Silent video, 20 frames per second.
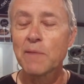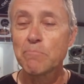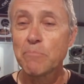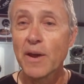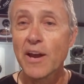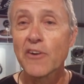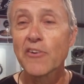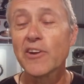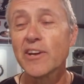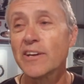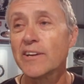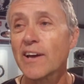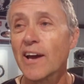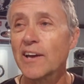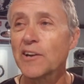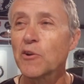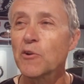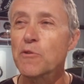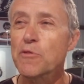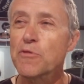buried.
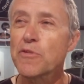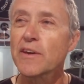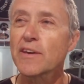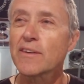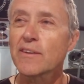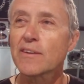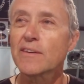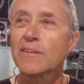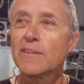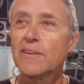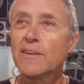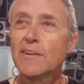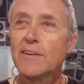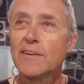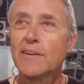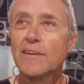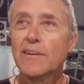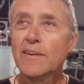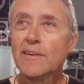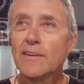I don't think
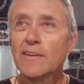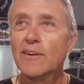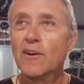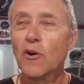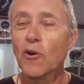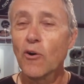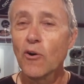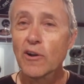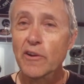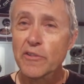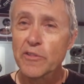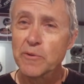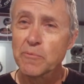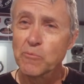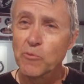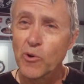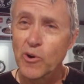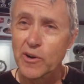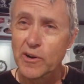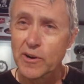all of
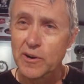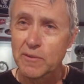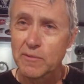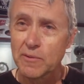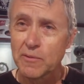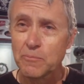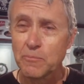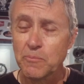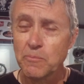them were,